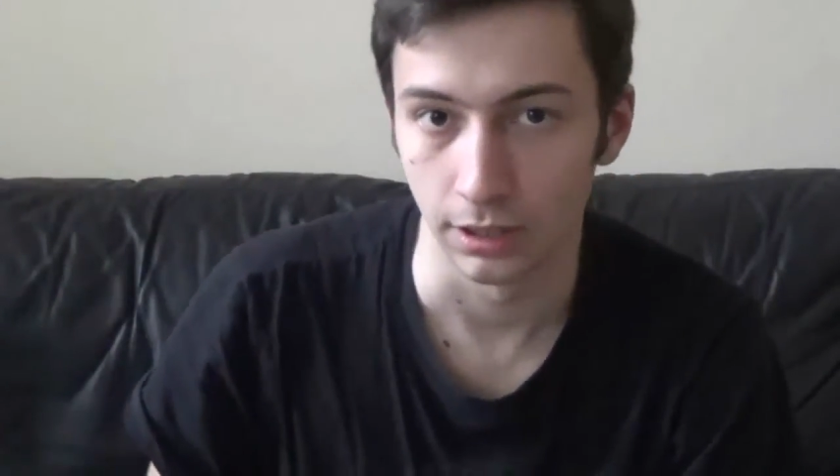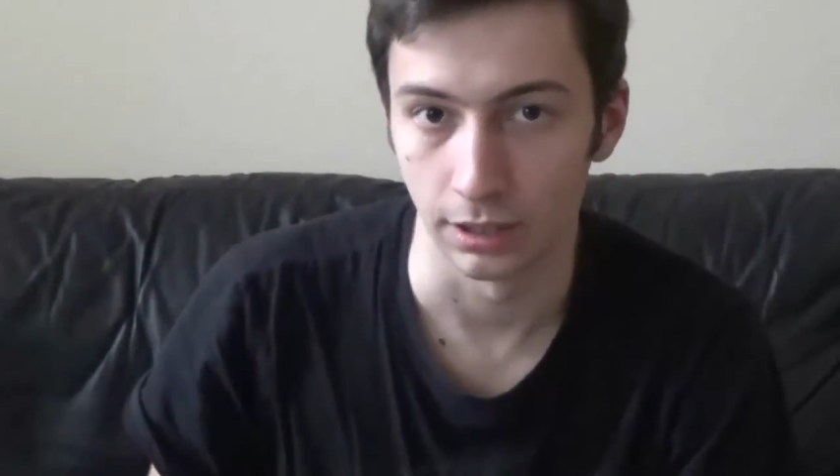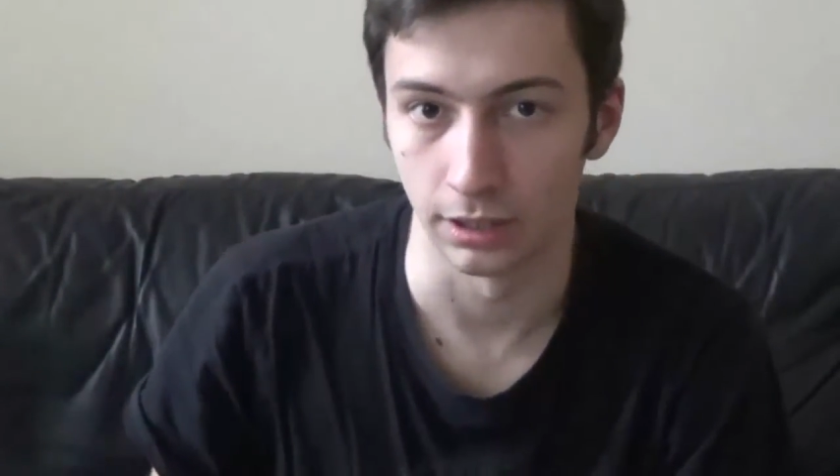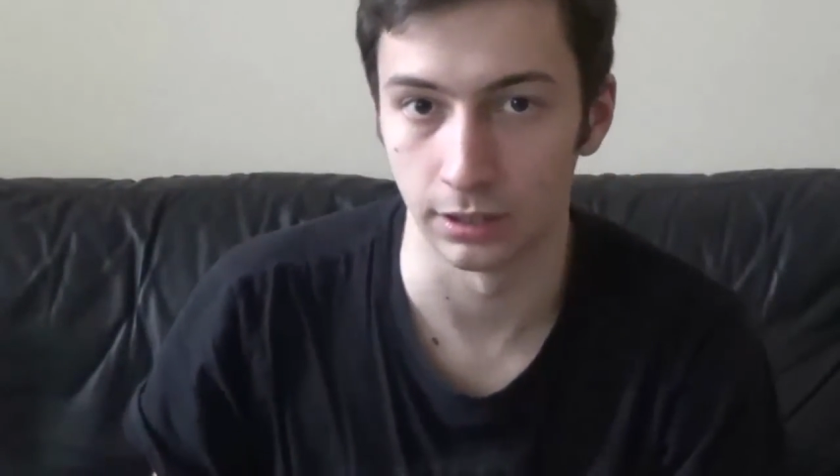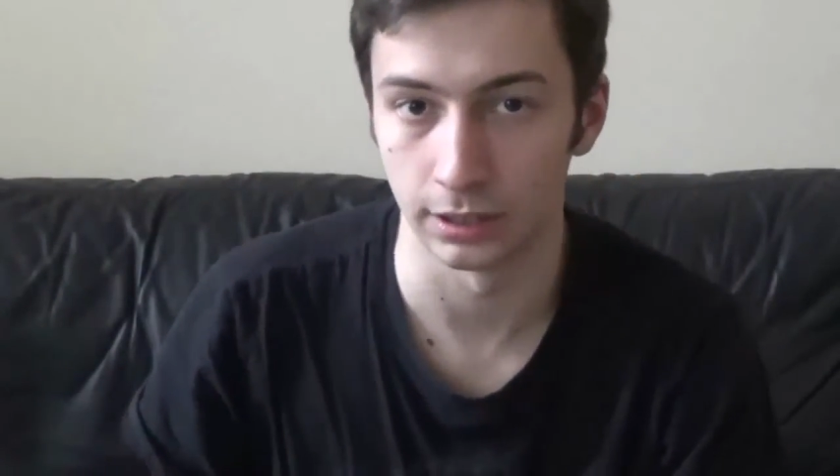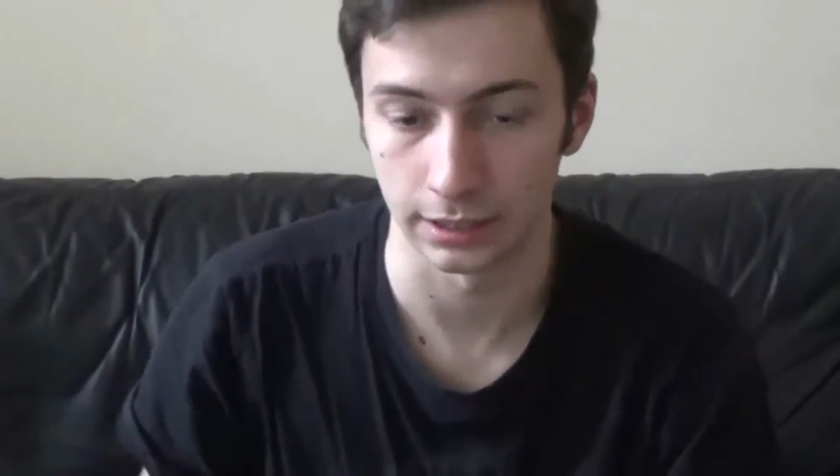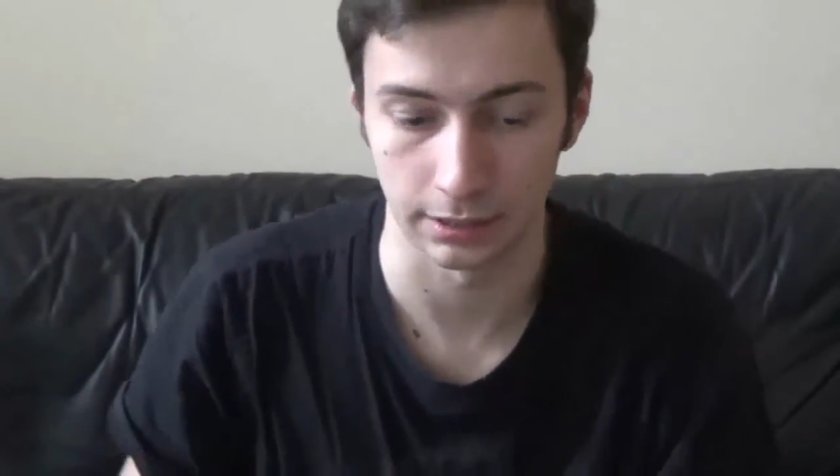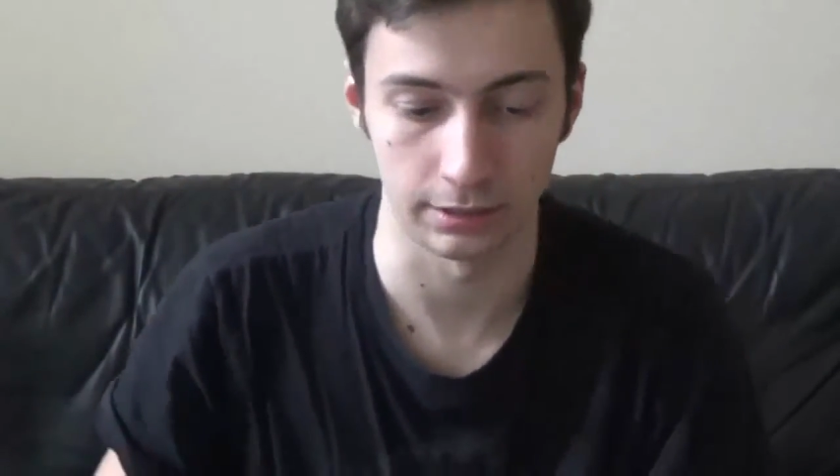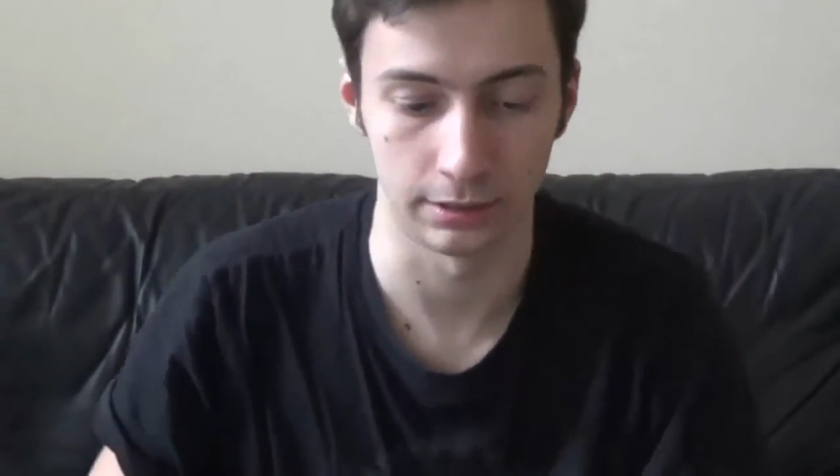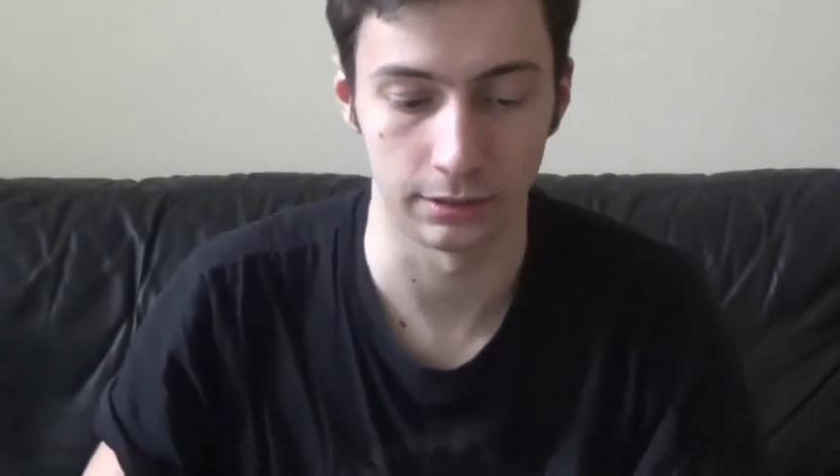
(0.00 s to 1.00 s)
like
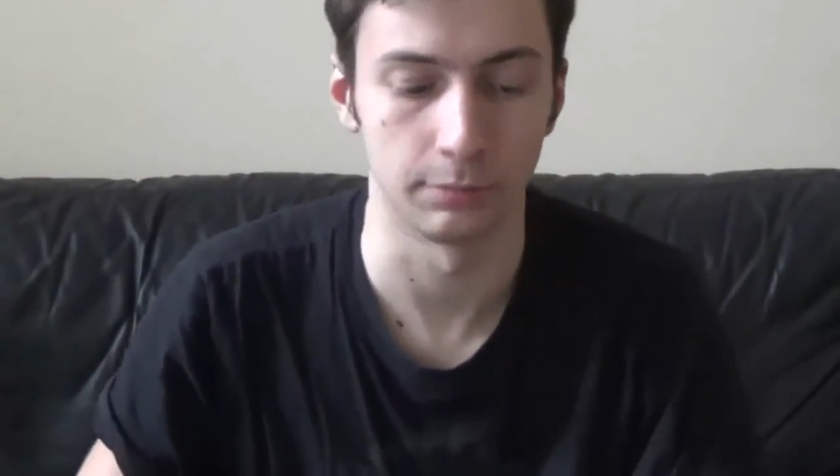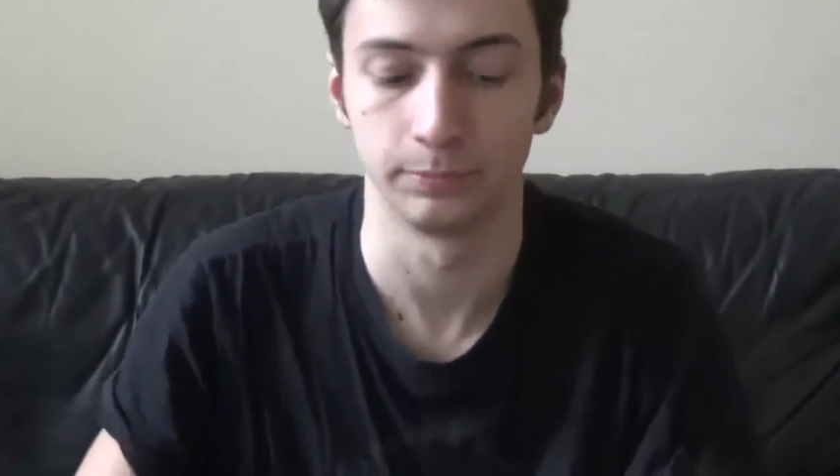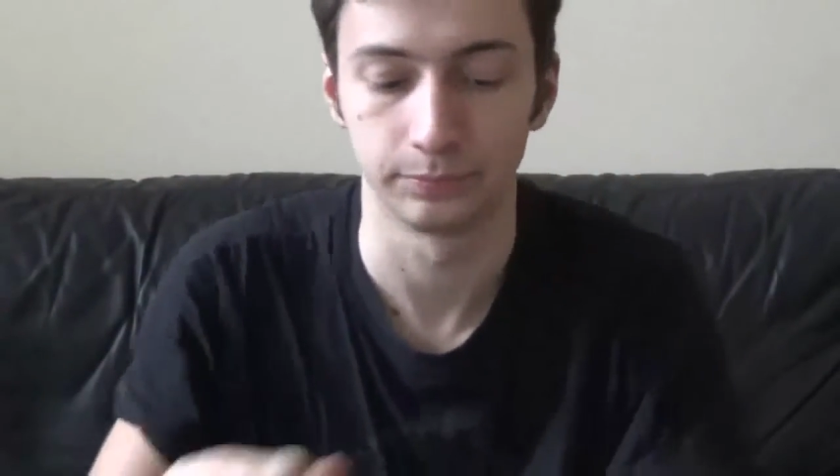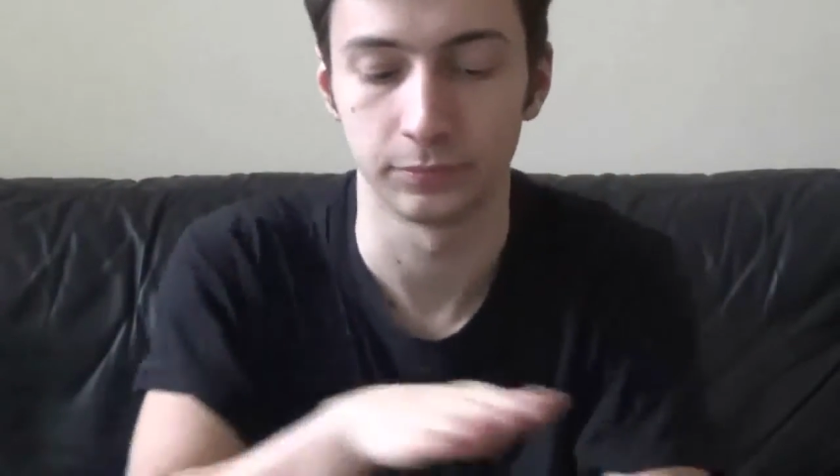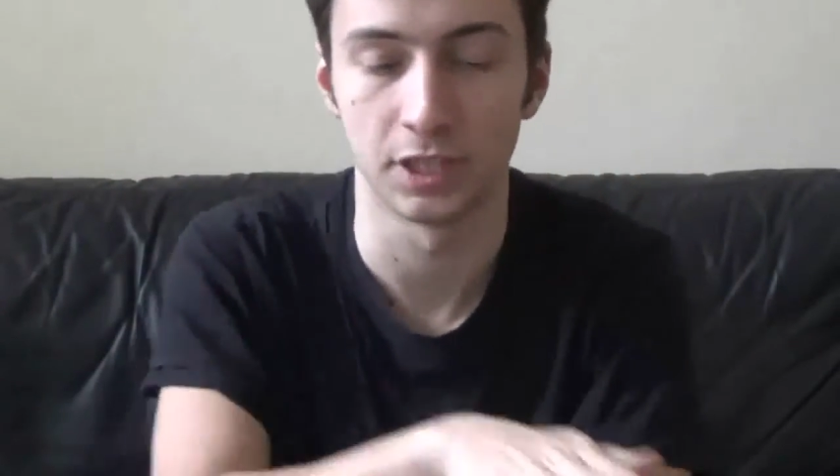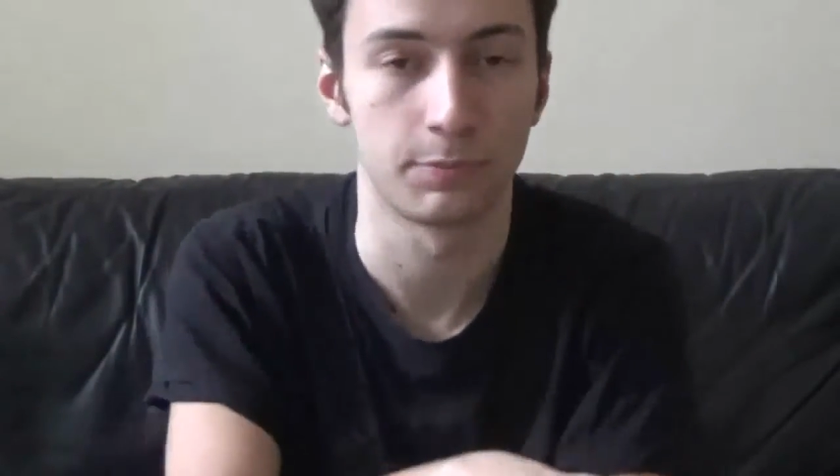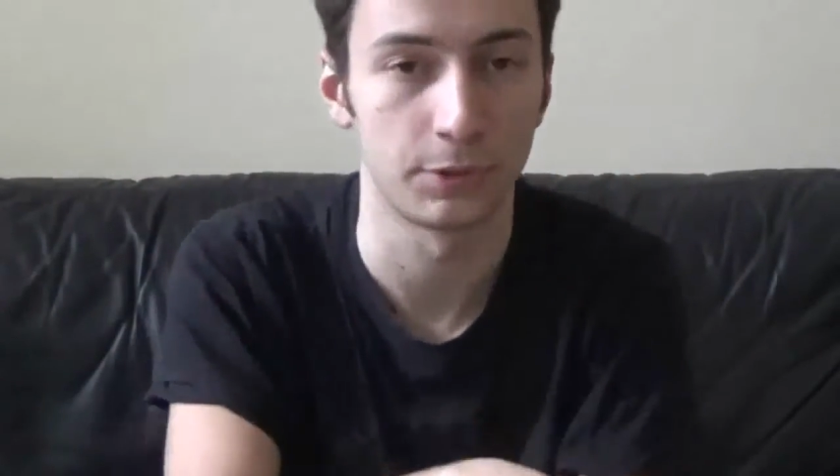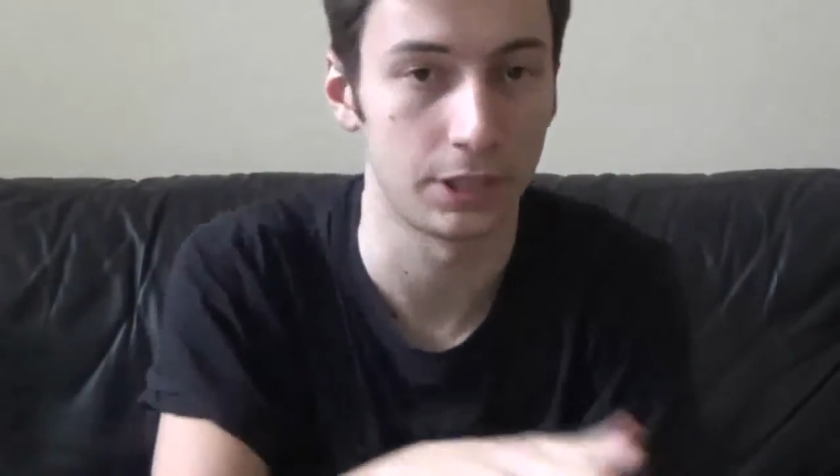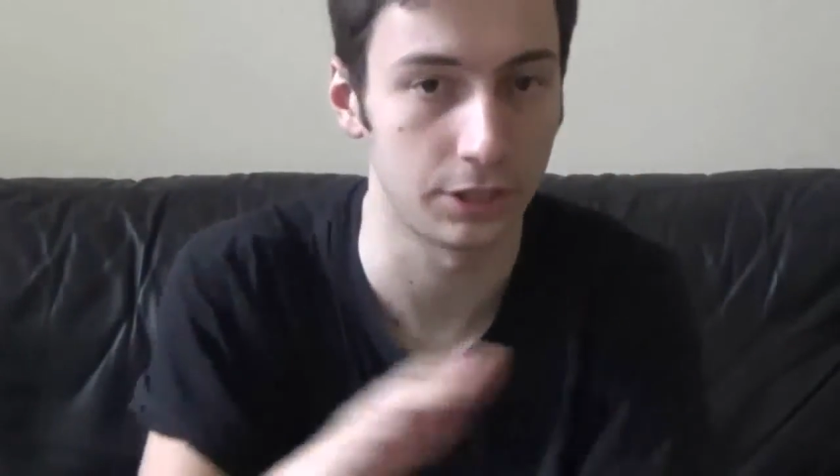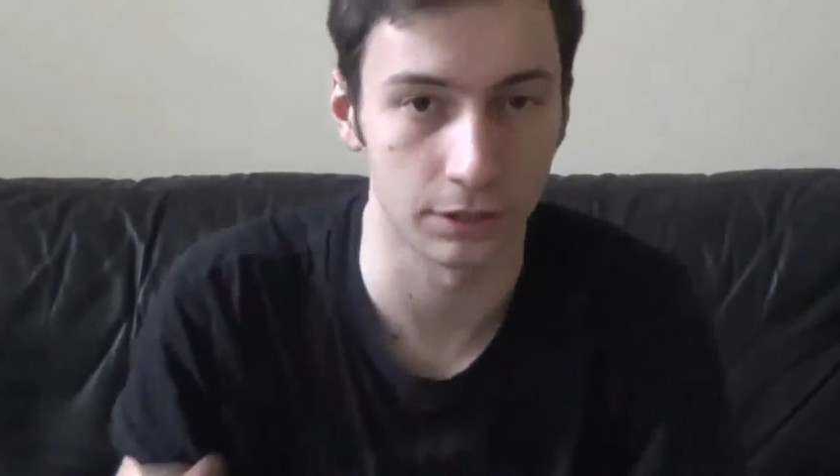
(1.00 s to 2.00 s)
the
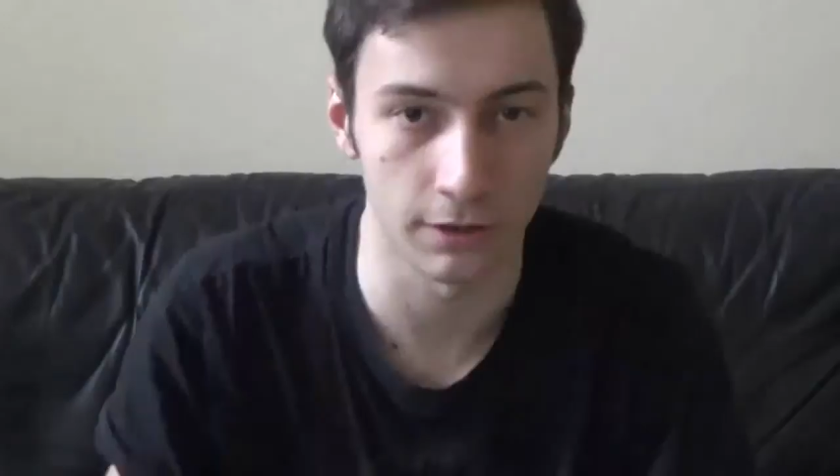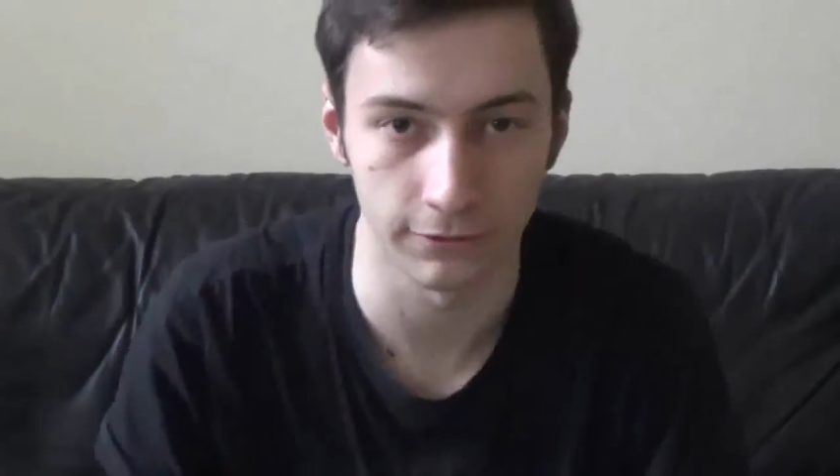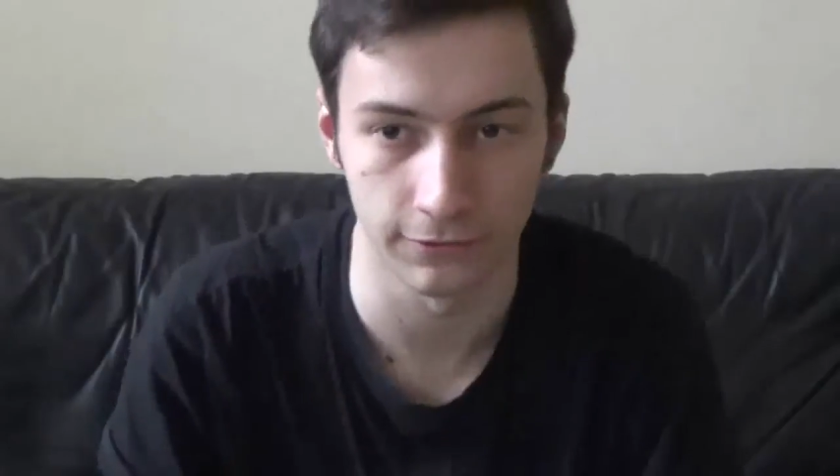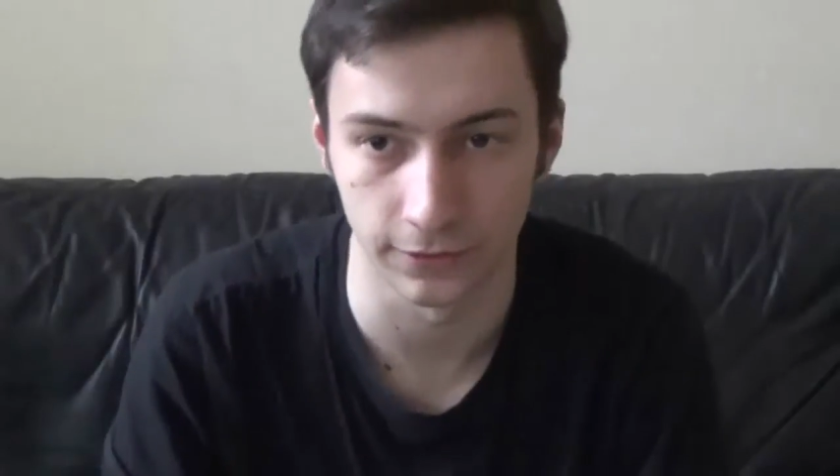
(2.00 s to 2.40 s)
disposition of